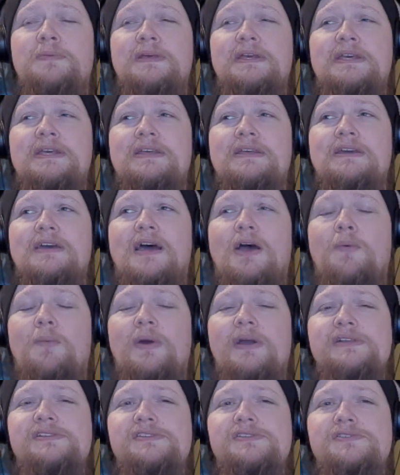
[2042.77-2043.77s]
be a
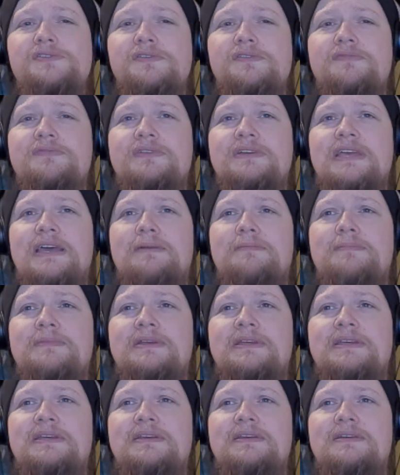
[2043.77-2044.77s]
way to sort of get
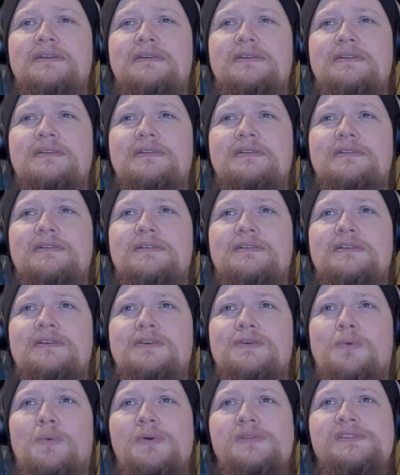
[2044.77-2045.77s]
me
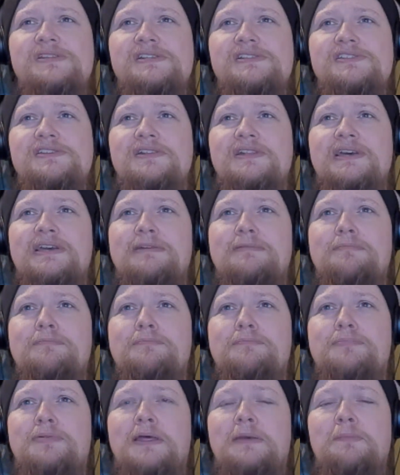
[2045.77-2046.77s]
wanting to like
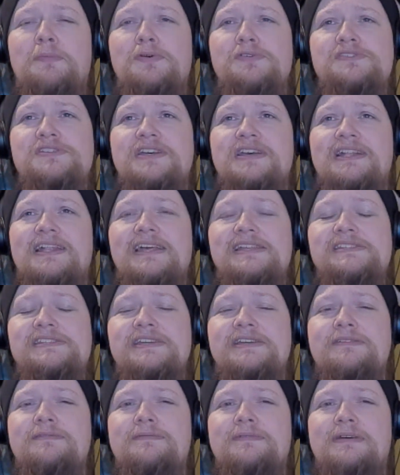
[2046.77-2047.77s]
play more to
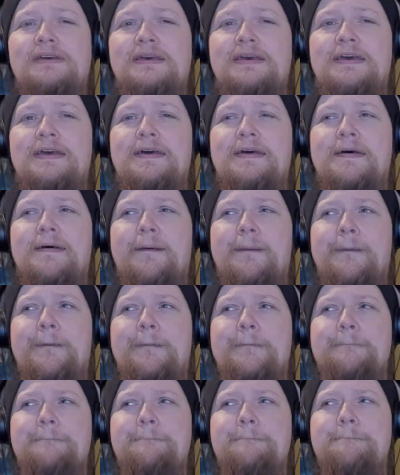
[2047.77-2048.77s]
collect it.
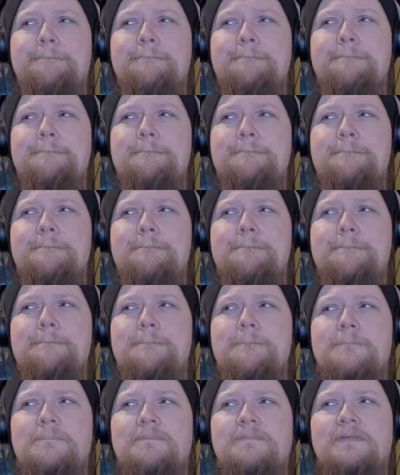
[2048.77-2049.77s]
Um,
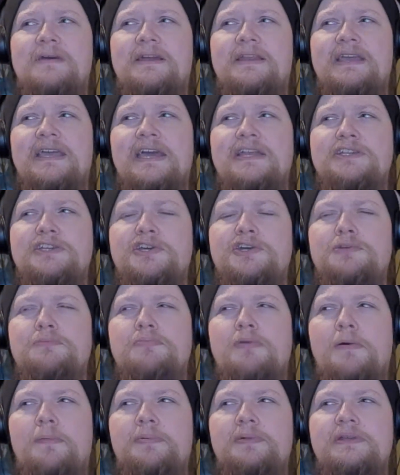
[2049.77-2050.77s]
and again, you
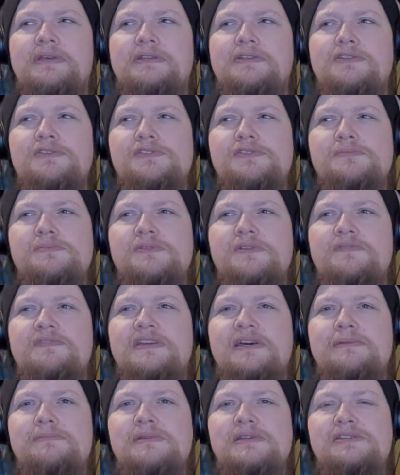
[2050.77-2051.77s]
could probably do some sort
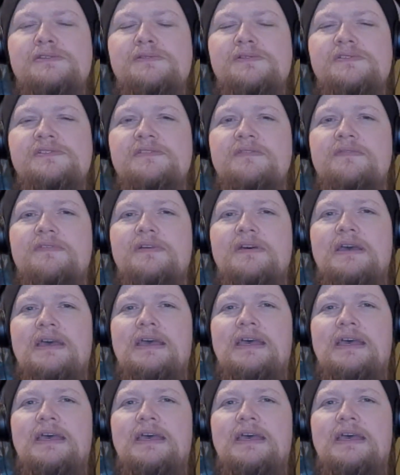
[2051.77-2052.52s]
of times exclusive.